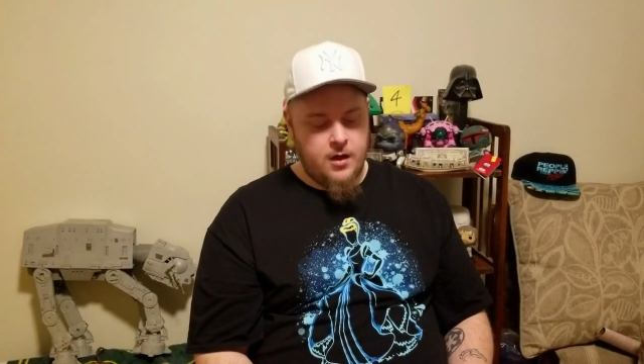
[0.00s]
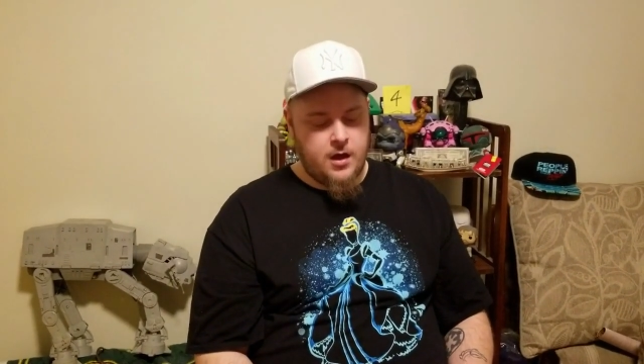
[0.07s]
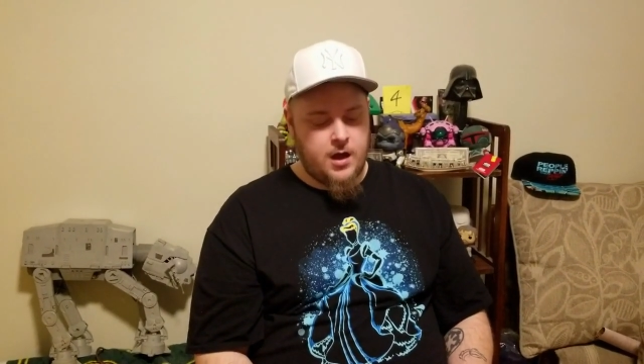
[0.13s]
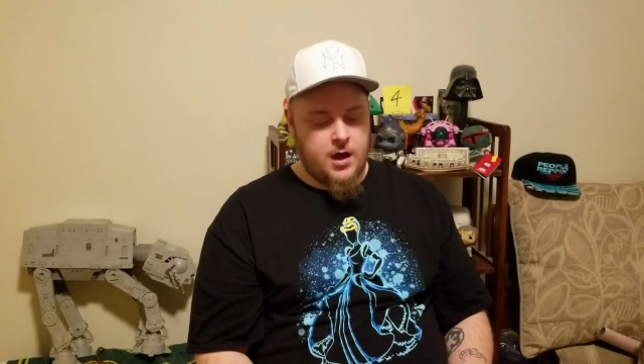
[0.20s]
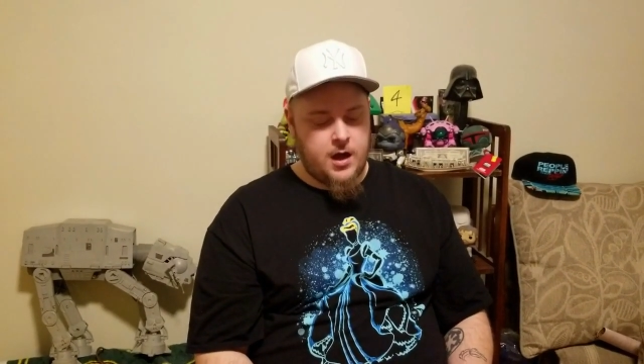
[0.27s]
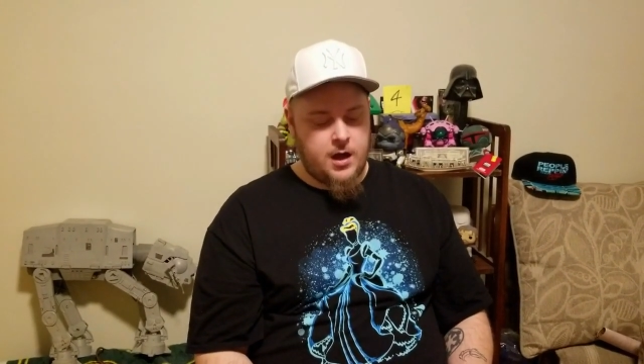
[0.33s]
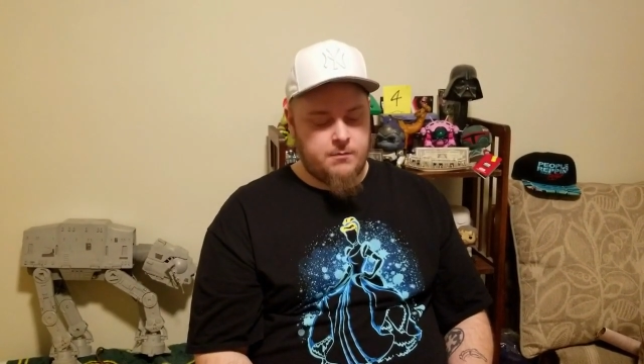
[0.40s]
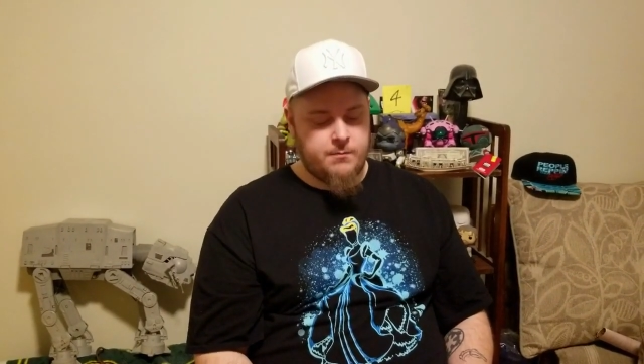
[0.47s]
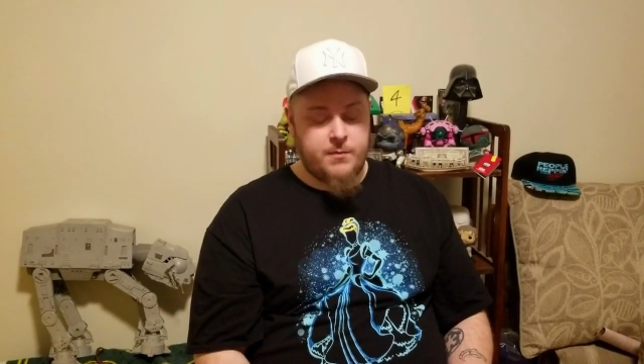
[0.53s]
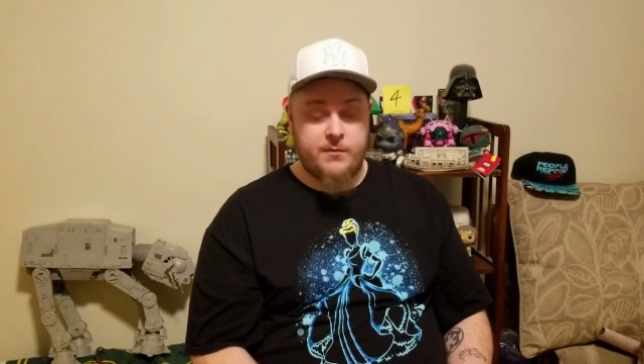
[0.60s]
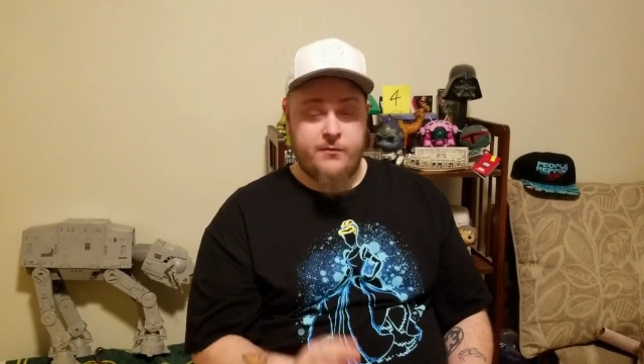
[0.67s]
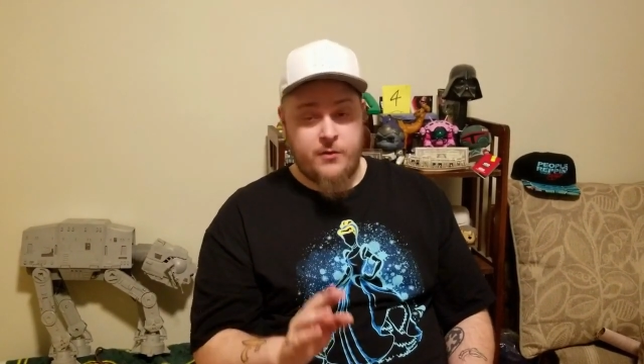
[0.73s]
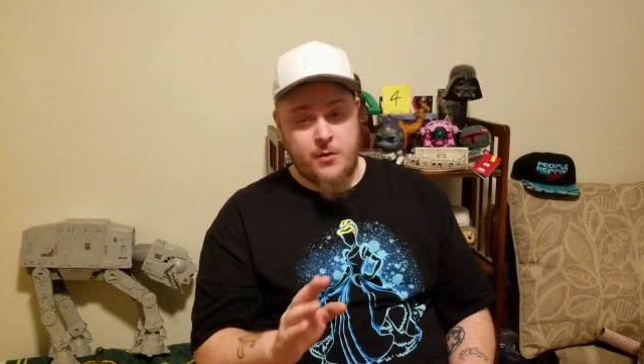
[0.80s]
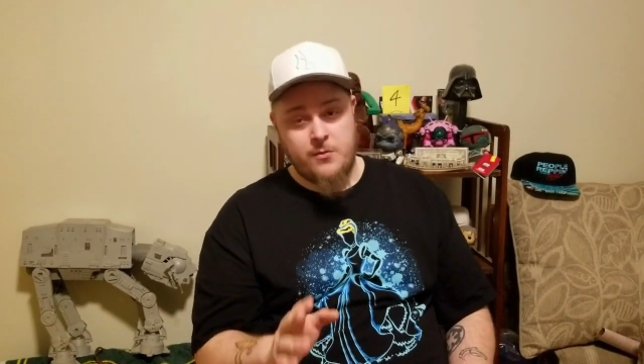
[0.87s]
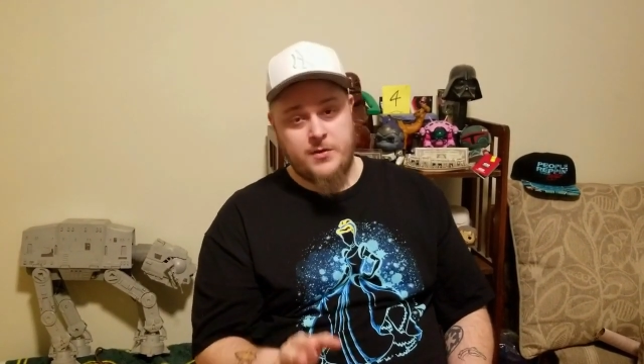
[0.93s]

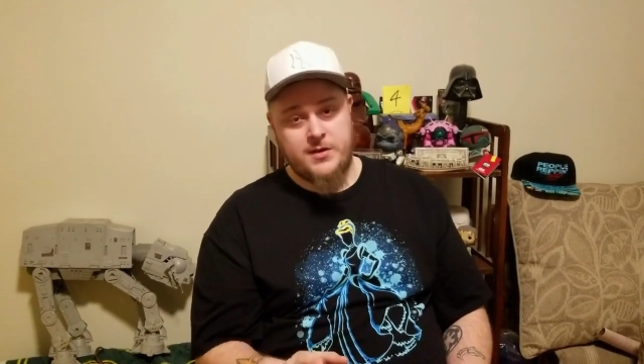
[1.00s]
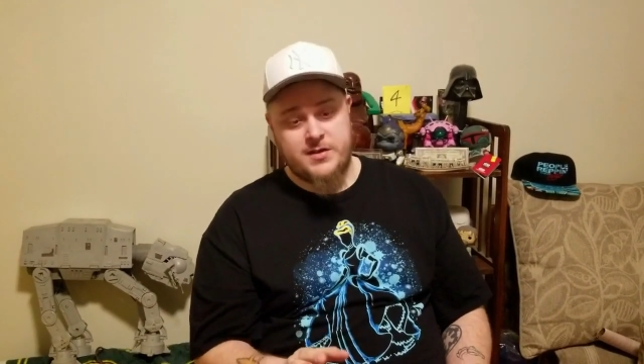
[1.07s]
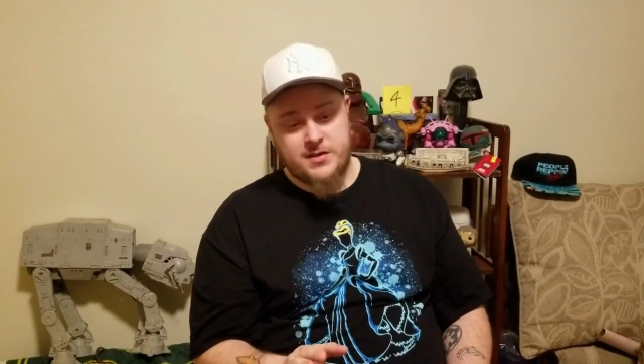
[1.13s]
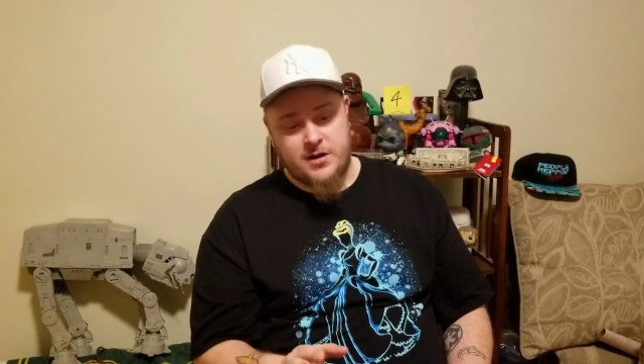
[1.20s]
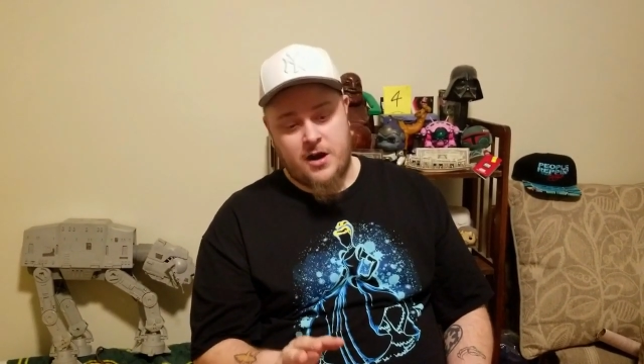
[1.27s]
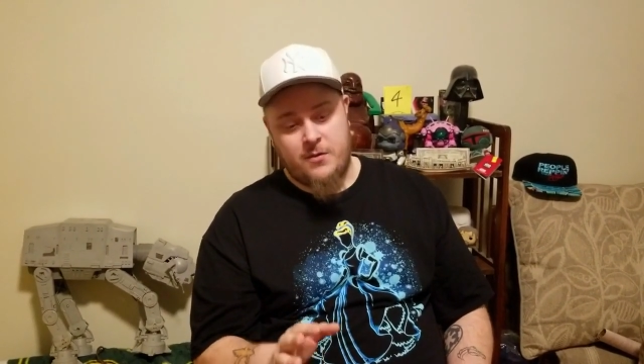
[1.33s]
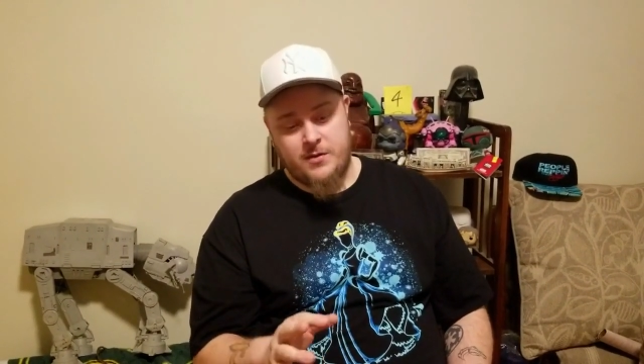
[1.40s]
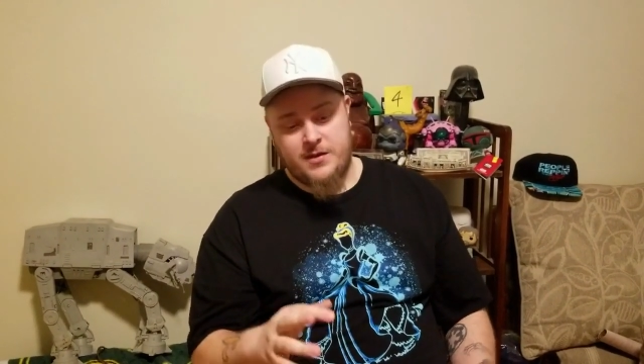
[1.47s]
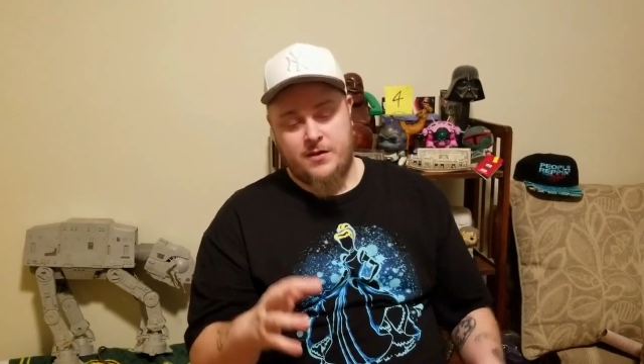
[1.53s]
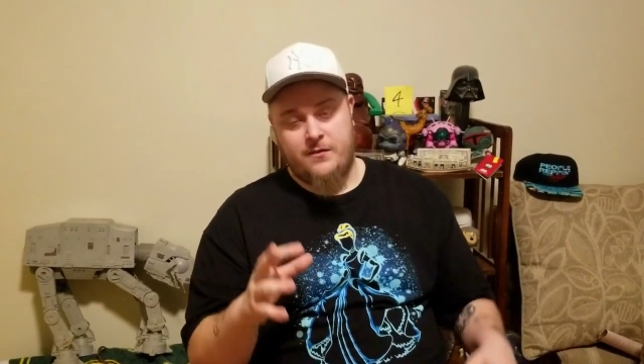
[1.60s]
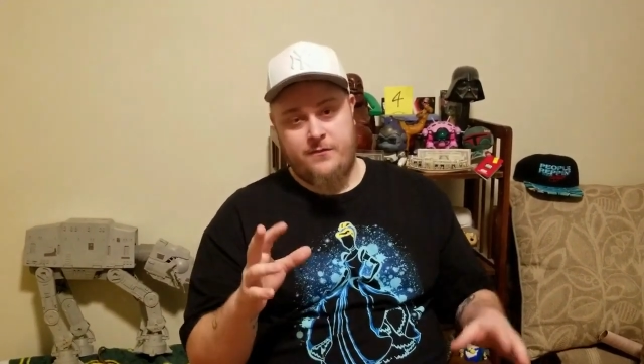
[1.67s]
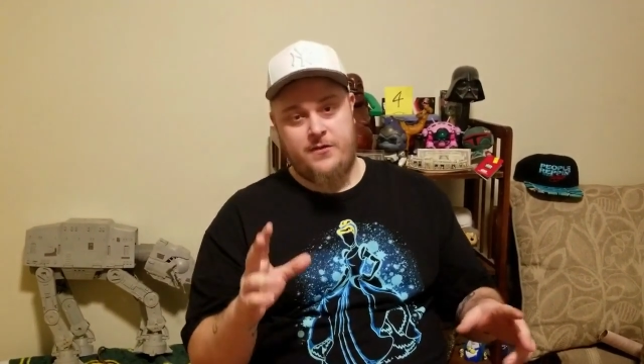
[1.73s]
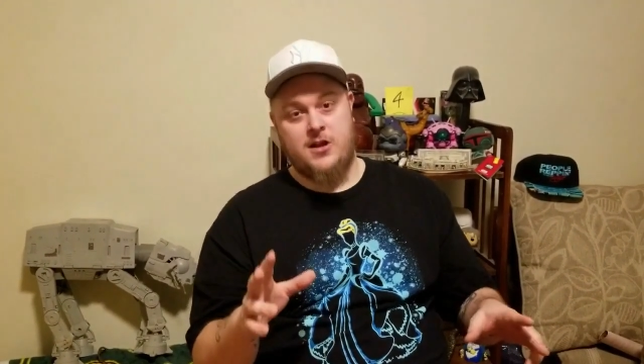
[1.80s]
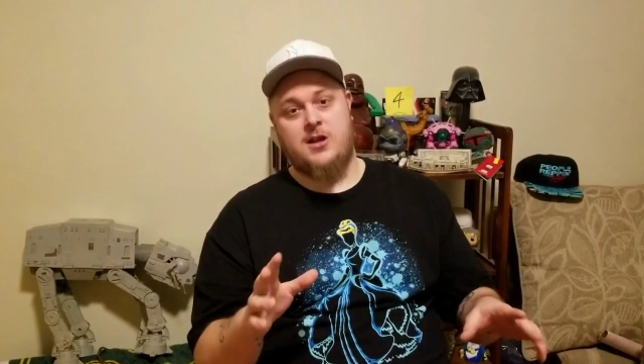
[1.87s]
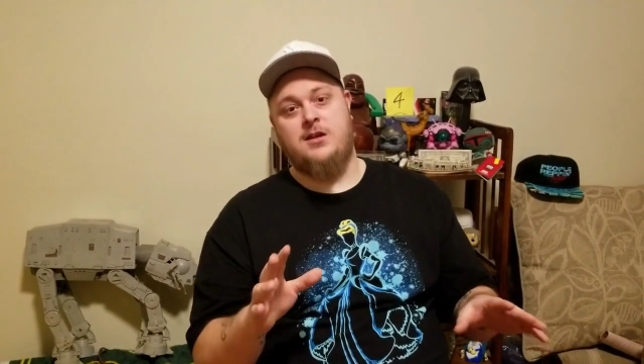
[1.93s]
Before we start with the
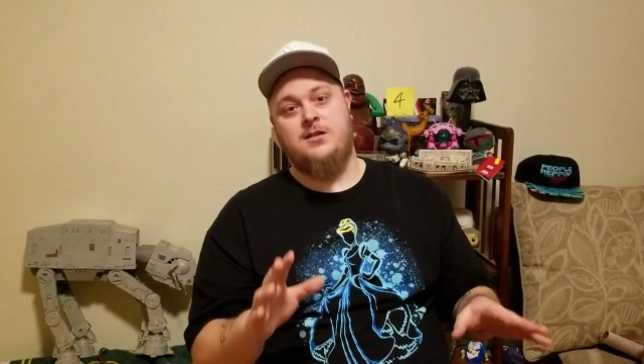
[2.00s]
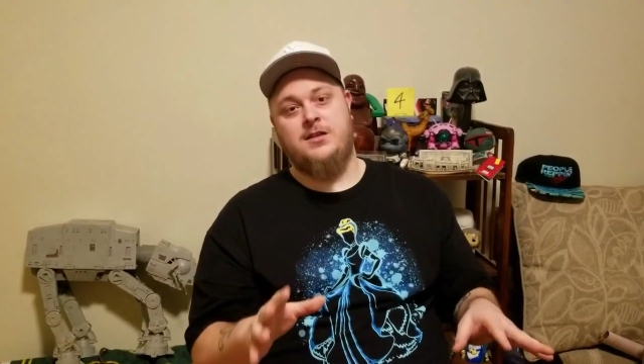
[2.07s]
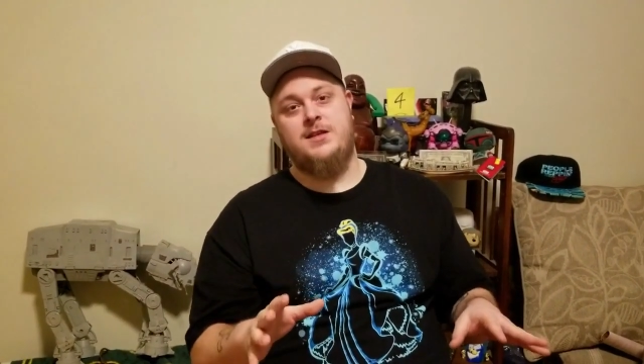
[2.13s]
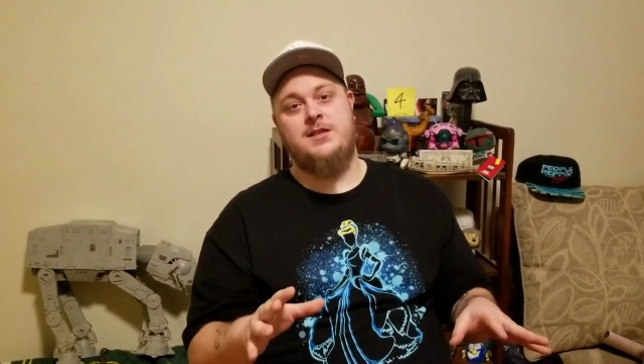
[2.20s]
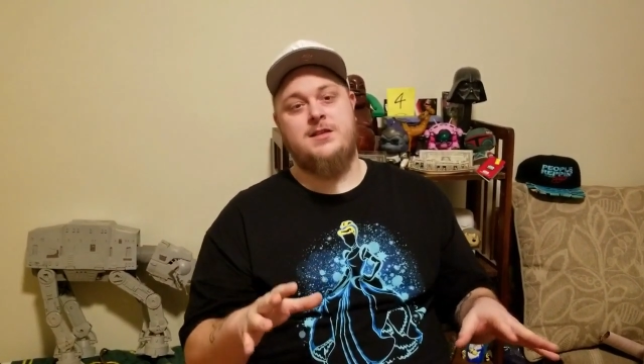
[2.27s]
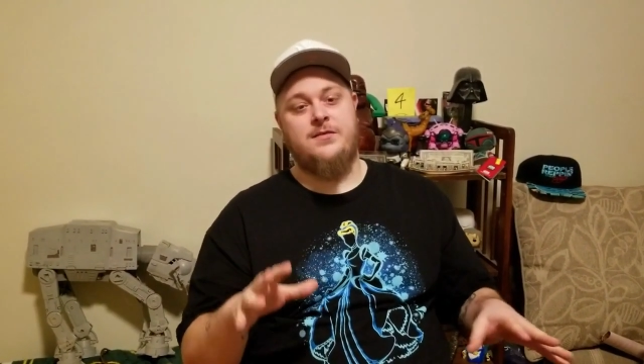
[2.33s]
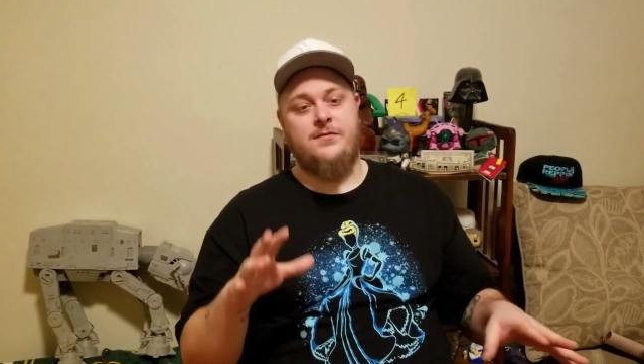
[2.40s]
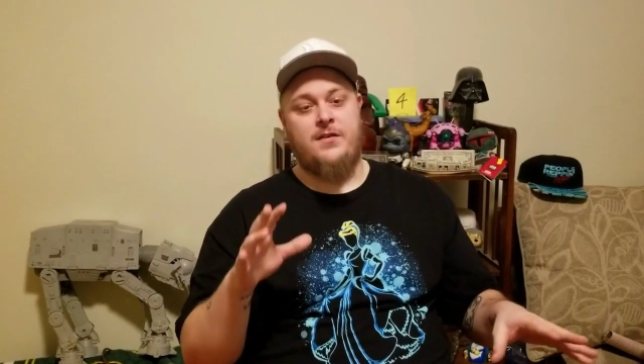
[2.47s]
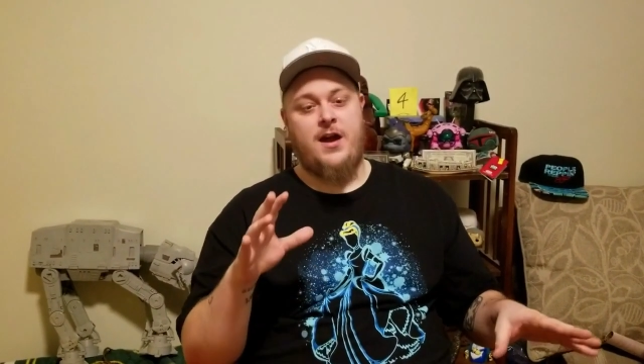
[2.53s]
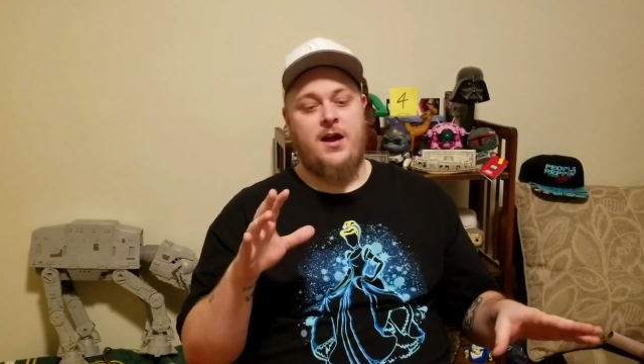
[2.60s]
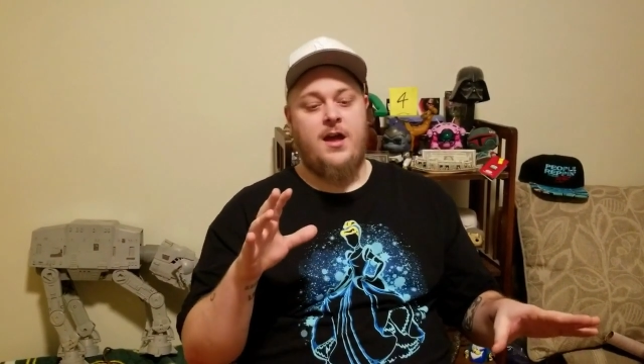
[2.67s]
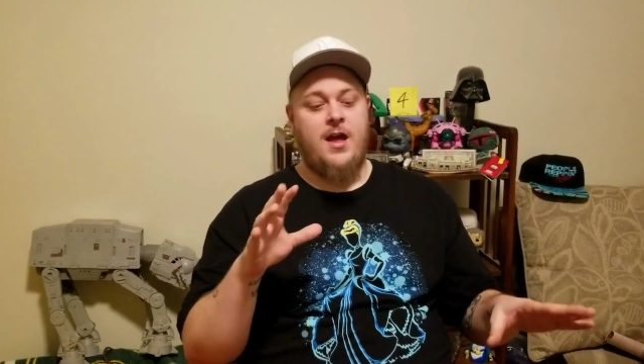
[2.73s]
official list of